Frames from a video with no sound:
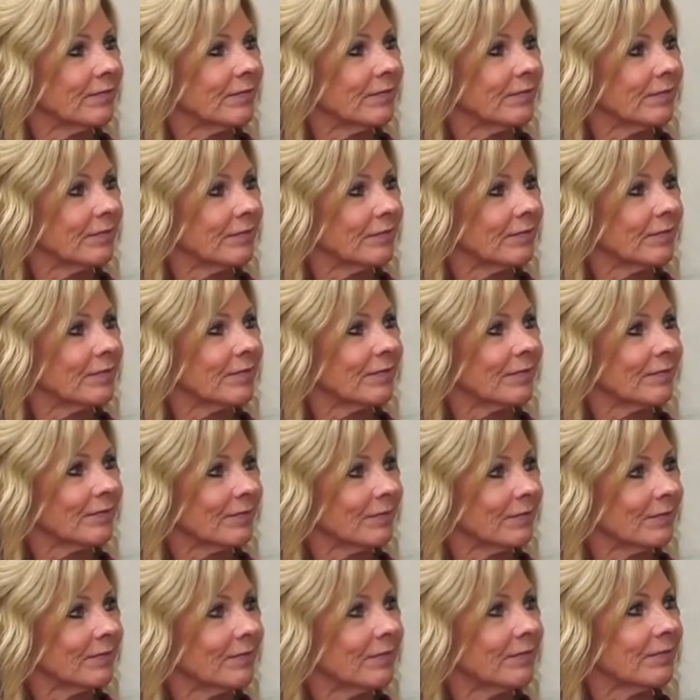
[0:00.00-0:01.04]

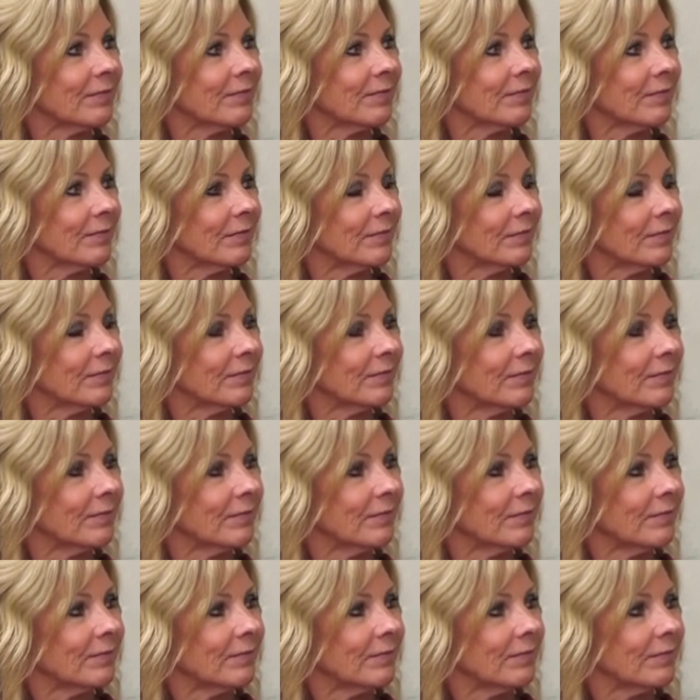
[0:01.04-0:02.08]

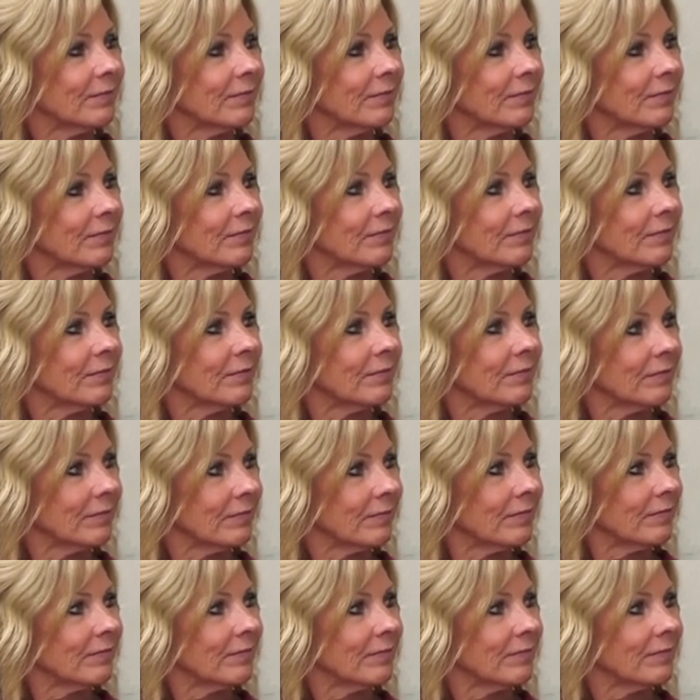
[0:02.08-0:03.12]

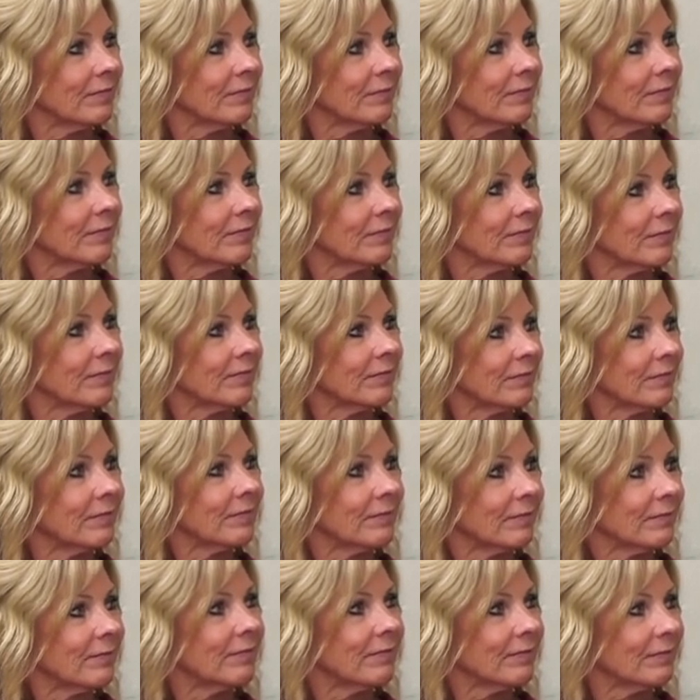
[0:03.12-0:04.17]
(silent)